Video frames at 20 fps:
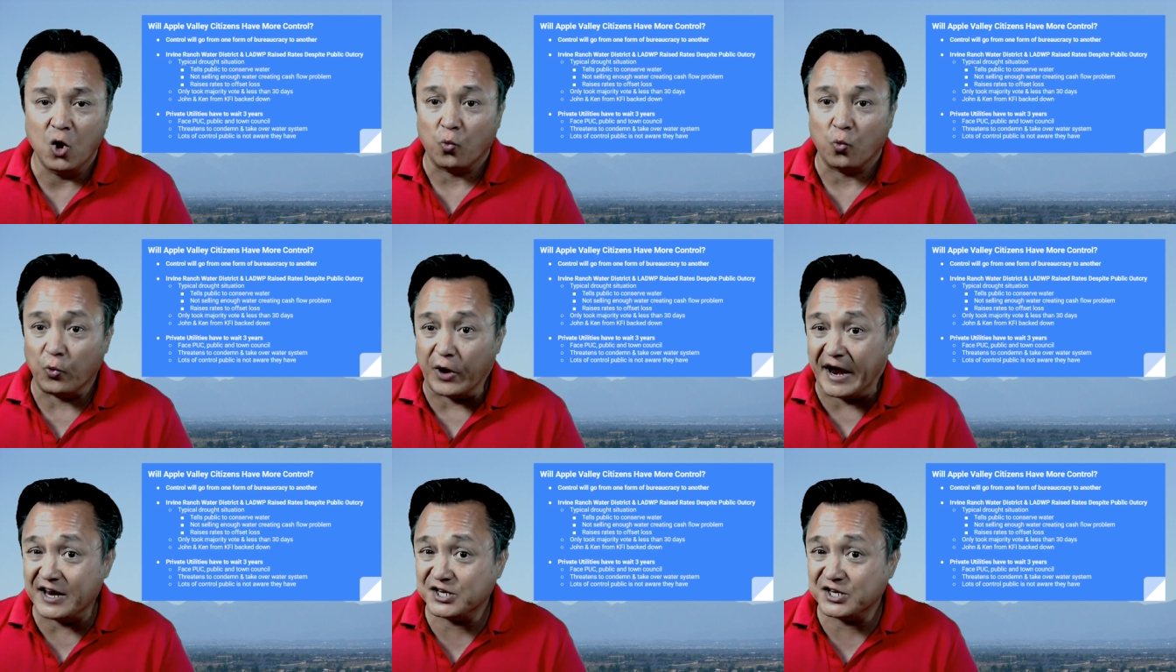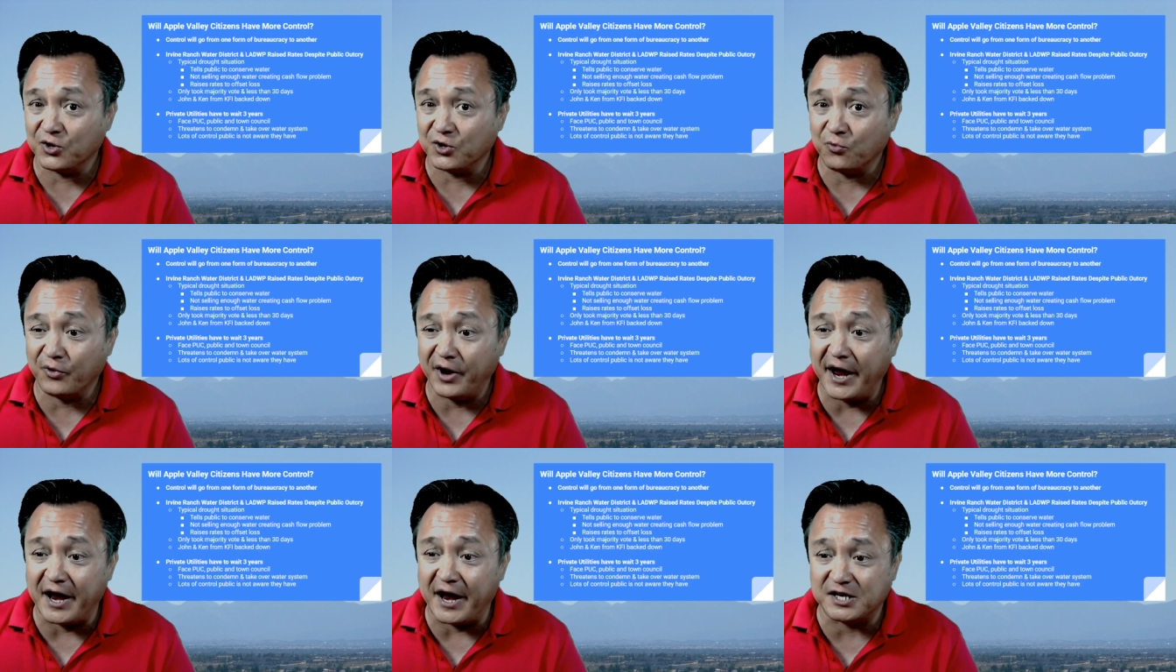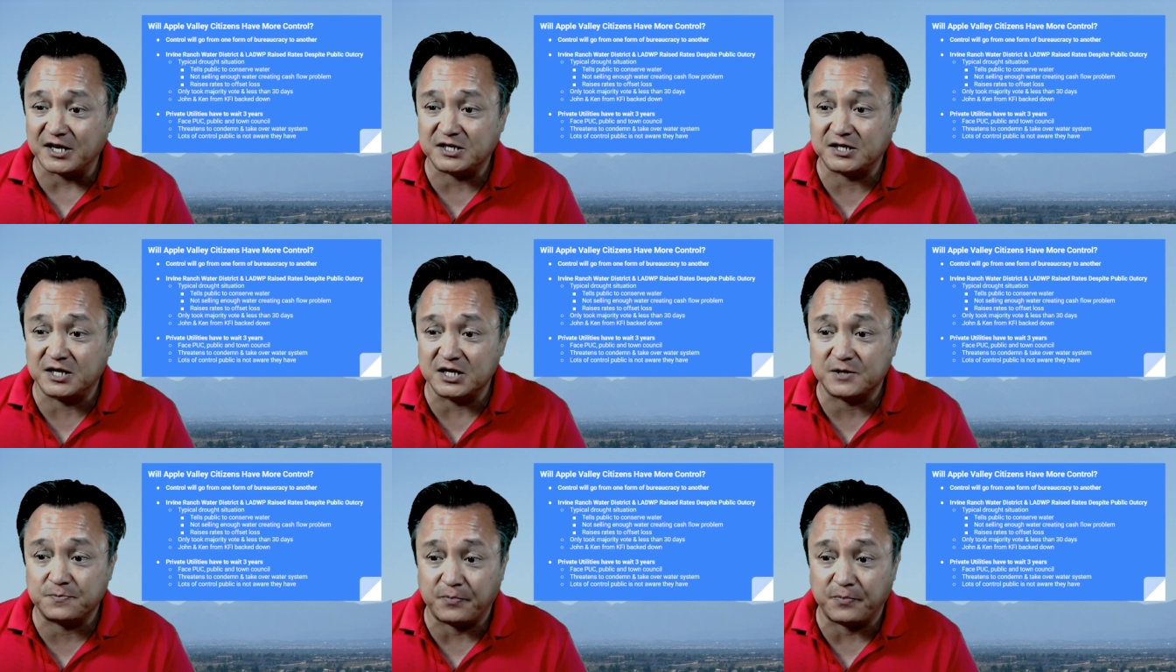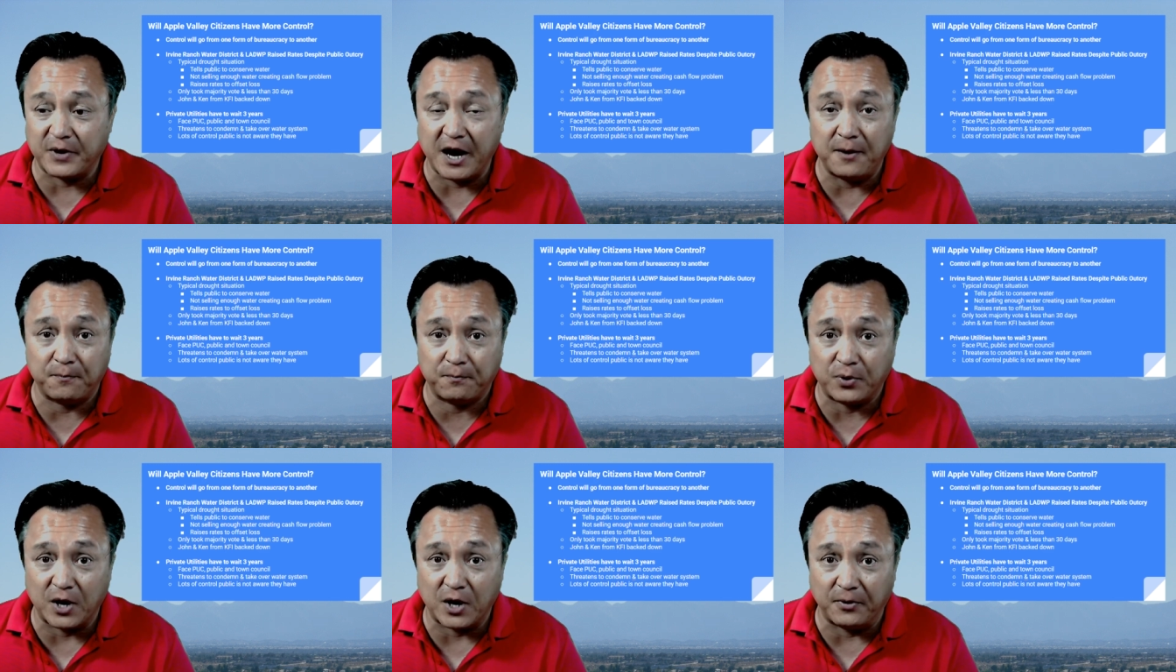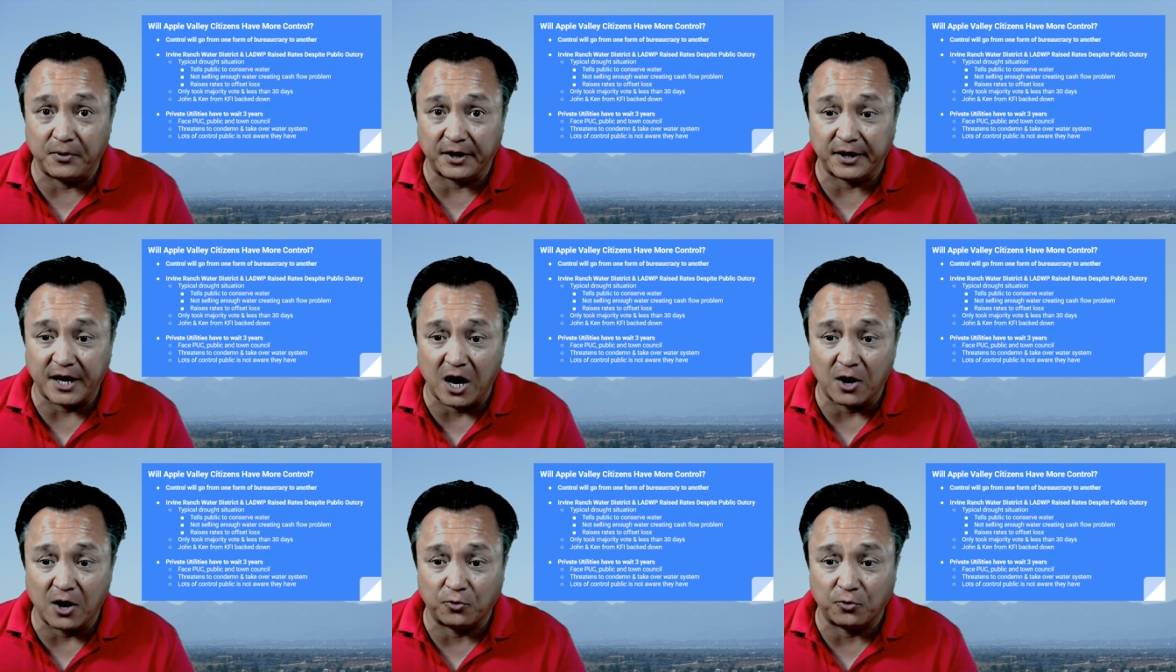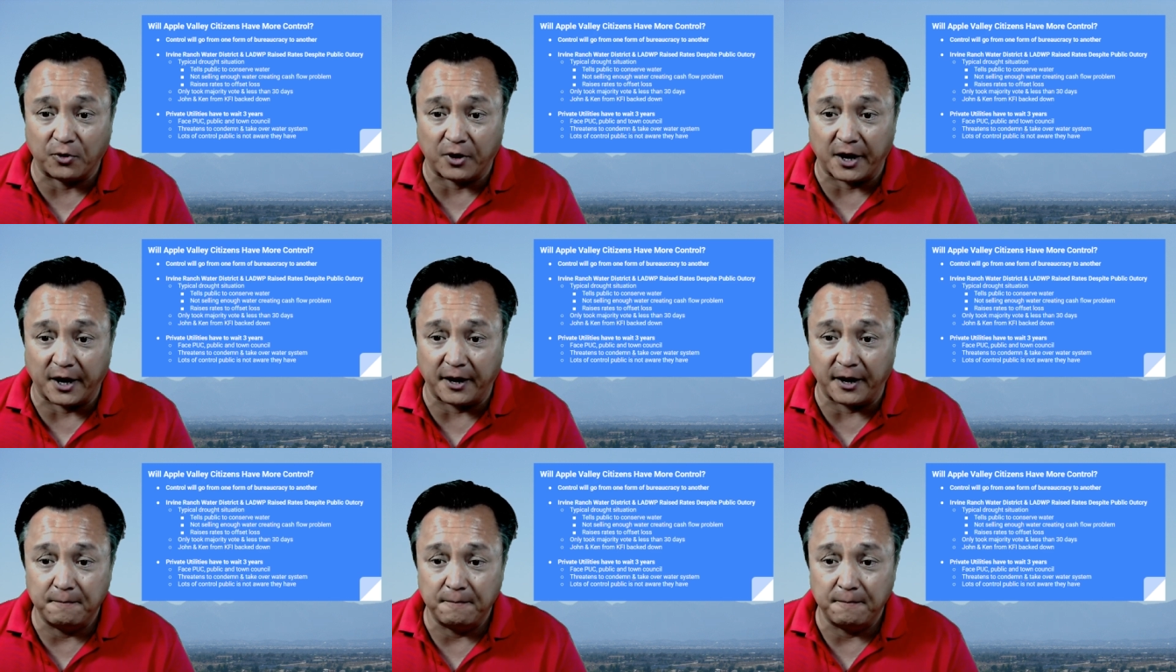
raised their rates despite public outcry.